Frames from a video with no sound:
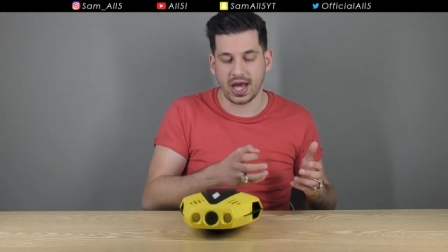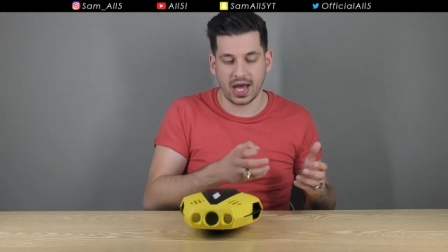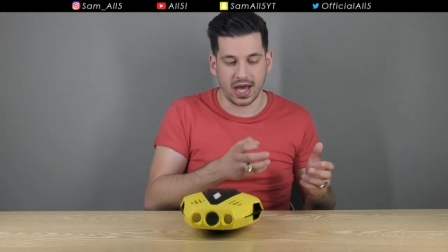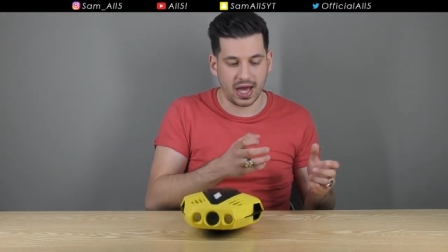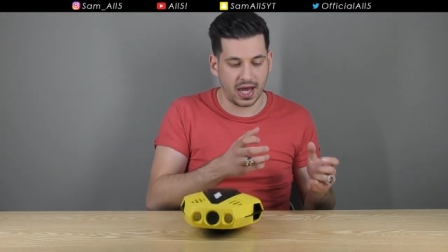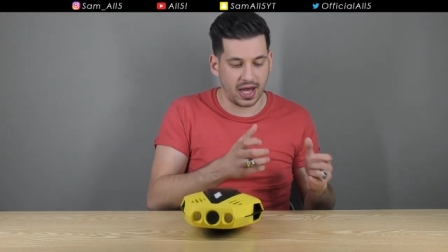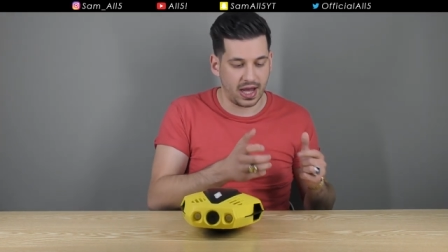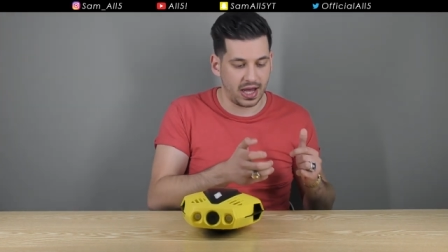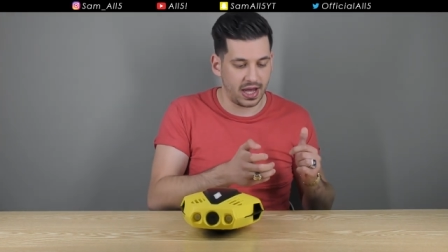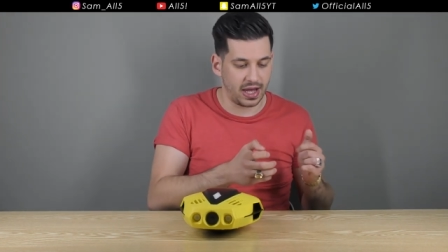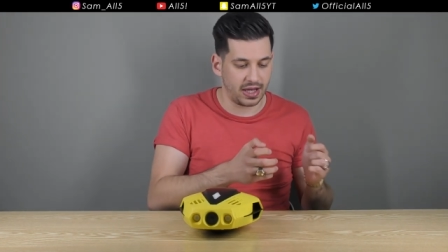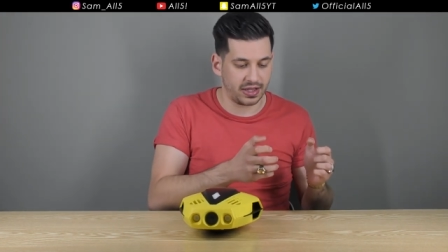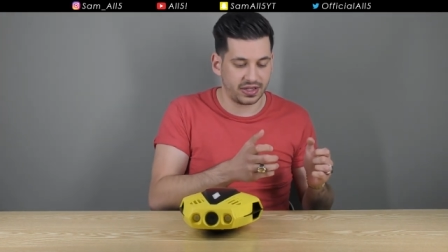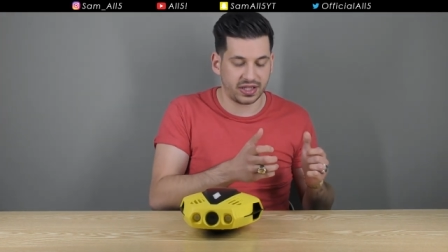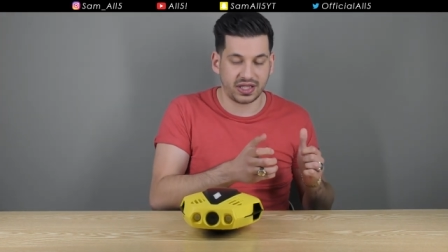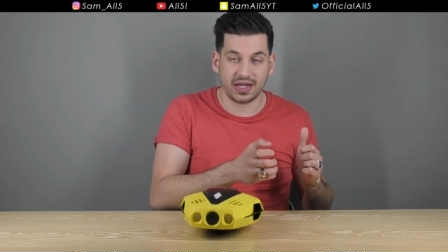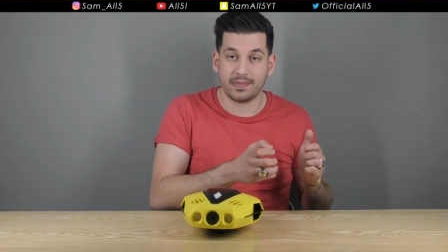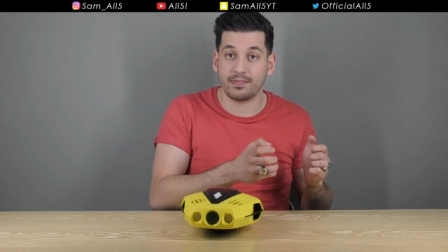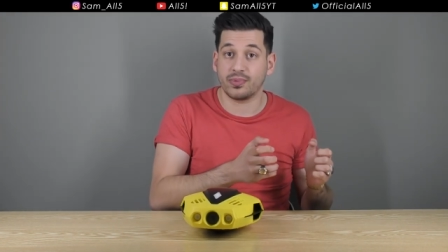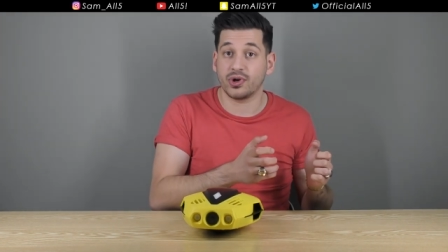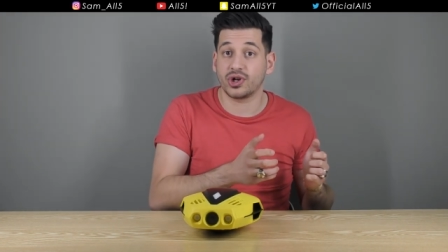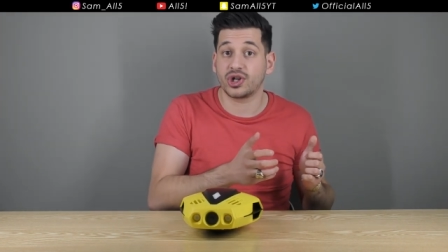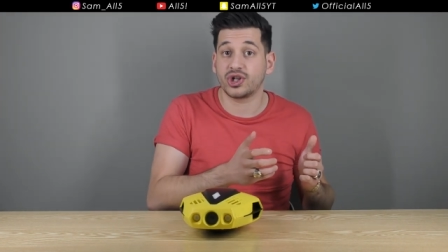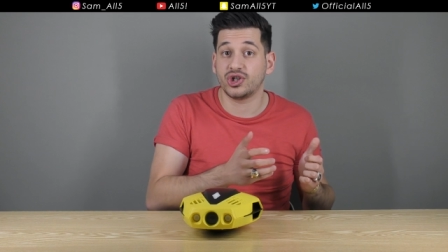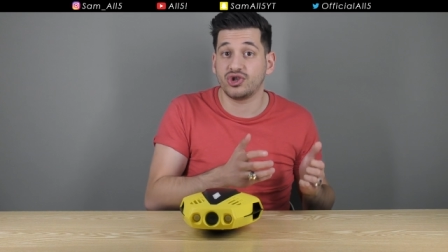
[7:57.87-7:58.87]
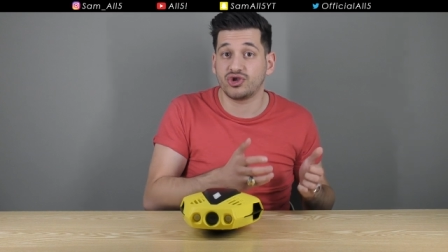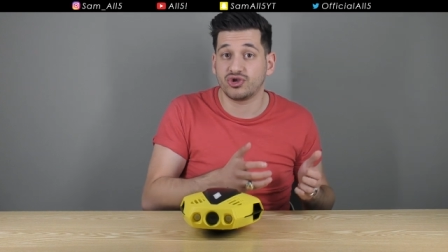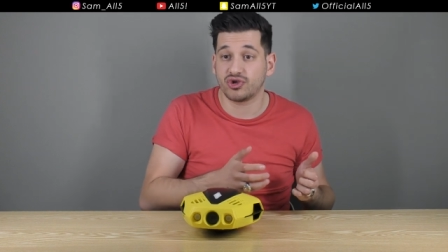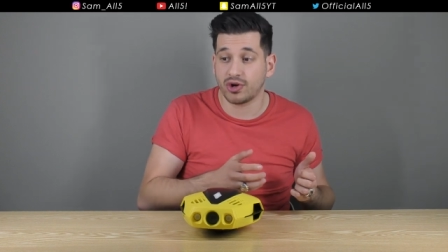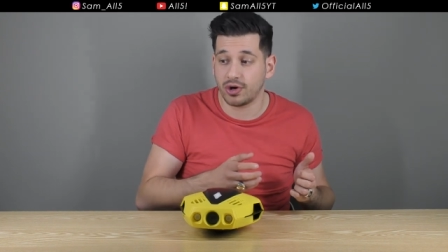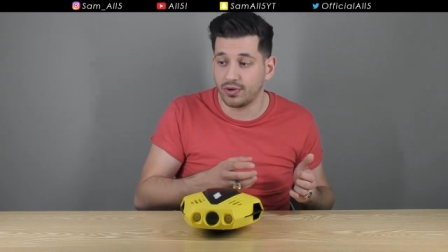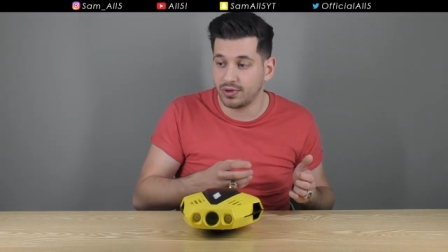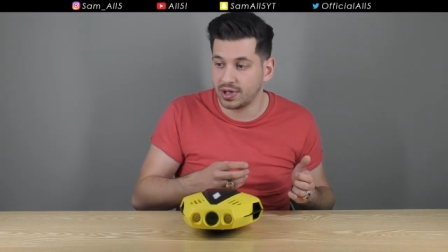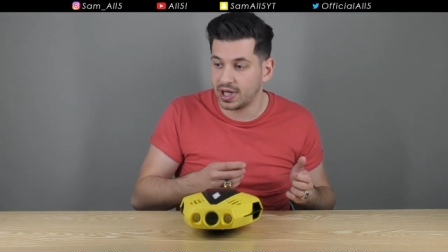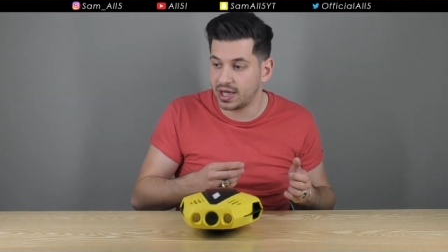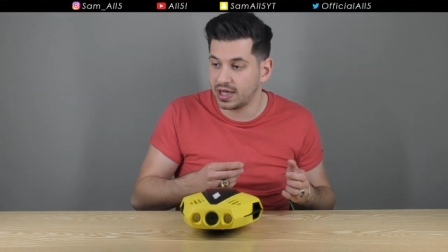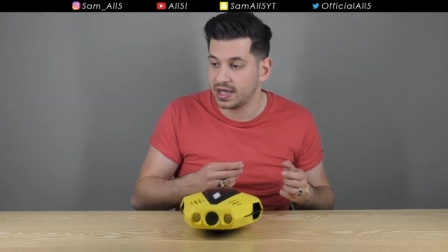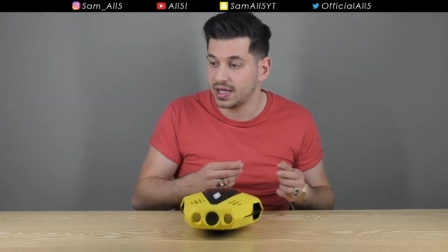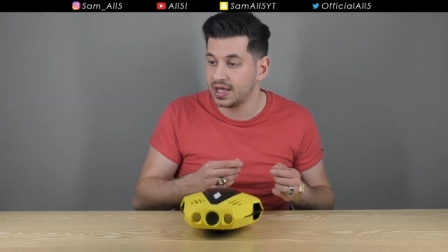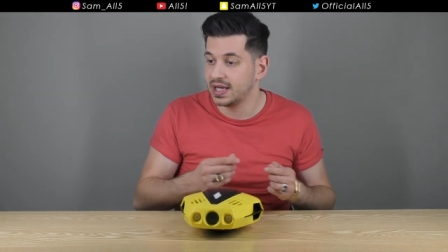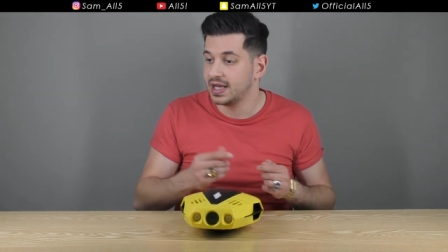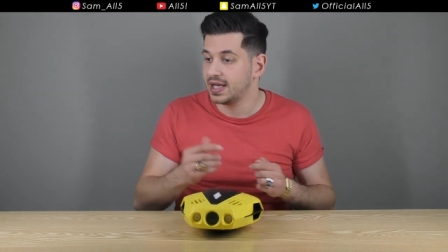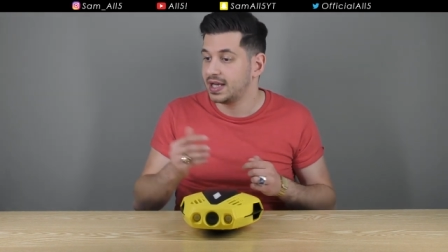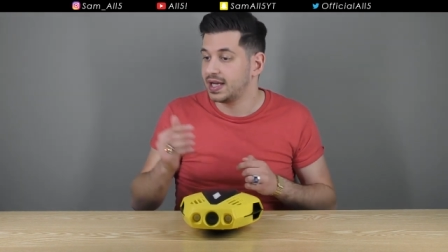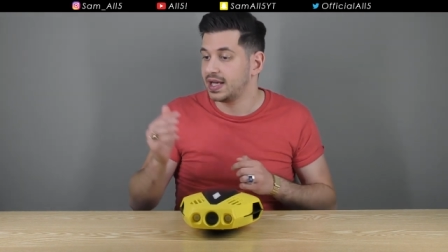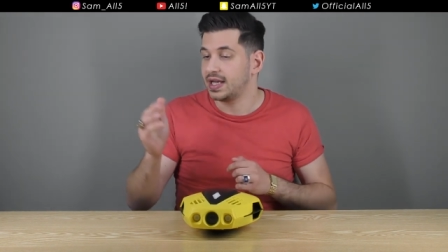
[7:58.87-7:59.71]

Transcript: uh, separate controller.